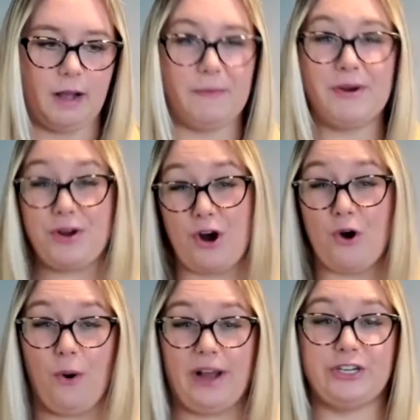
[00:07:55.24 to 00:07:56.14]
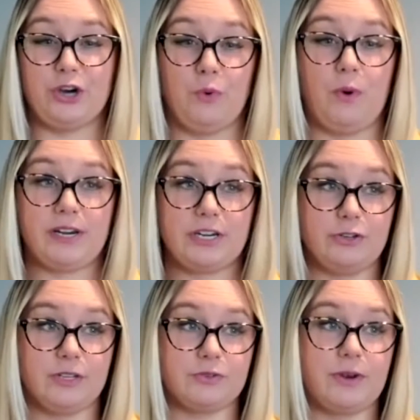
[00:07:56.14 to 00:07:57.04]
no, I don't want to do
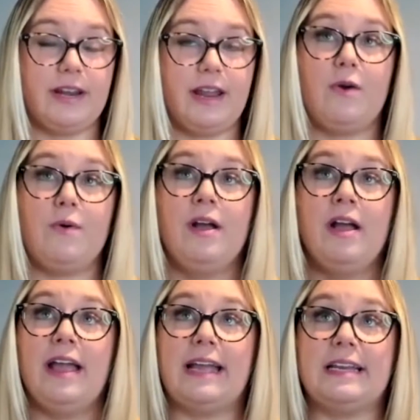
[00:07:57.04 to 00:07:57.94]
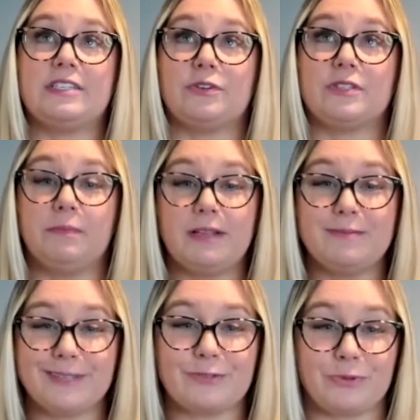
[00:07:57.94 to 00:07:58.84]
this right now. And so
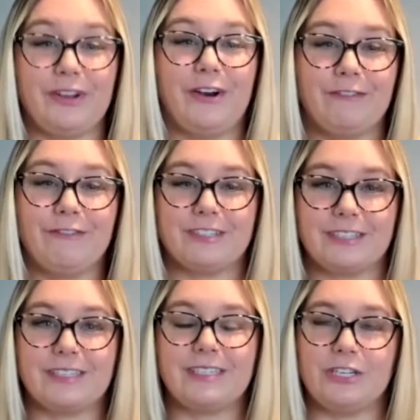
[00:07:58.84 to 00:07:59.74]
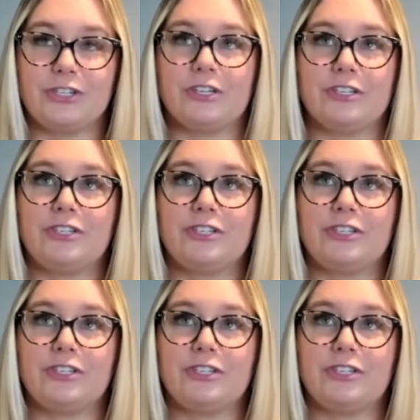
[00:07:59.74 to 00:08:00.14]
sometimes it's really hard for us as teachers